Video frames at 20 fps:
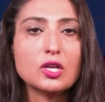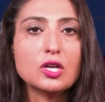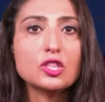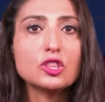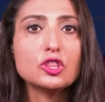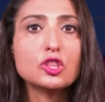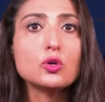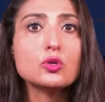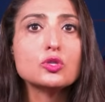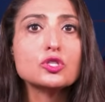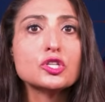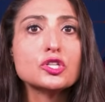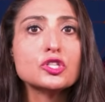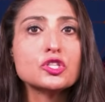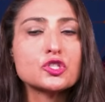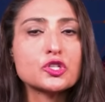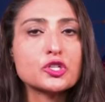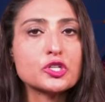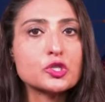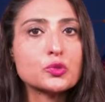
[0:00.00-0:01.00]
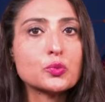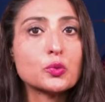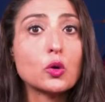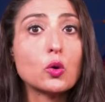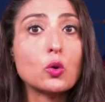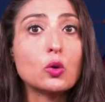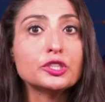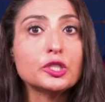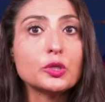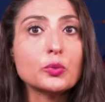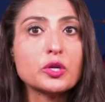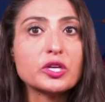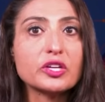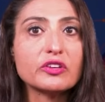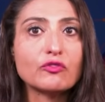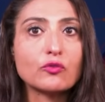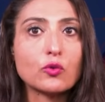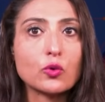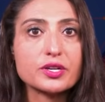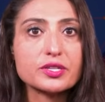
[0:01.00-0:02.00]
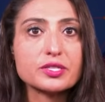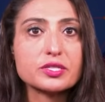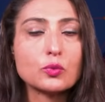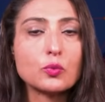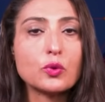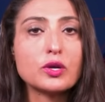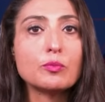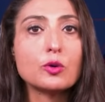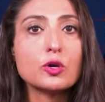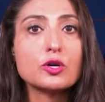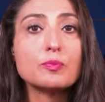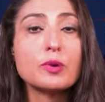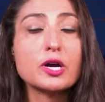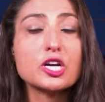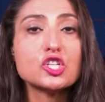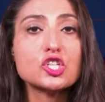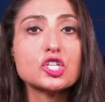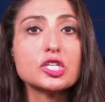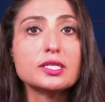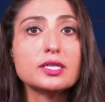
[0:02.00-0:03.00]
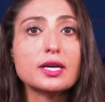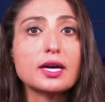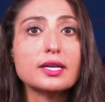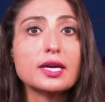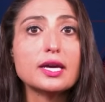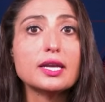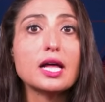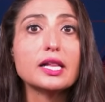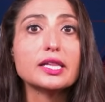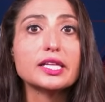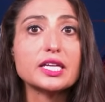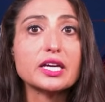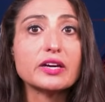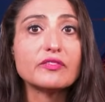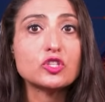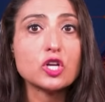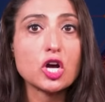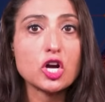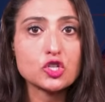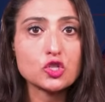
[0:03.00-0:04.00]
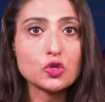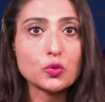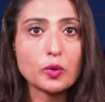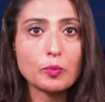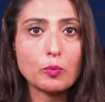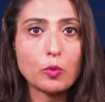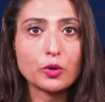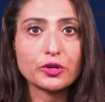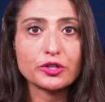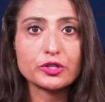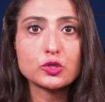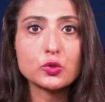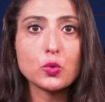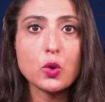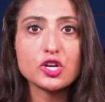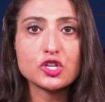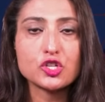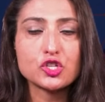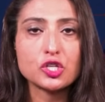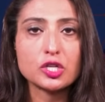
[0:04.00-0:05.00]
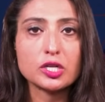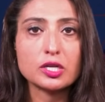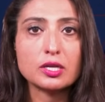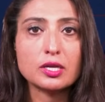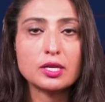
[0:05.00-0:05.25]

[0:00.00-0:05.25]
Those concerns were only reinforced when both Pashinyan and Aliyev dodged a reporter's question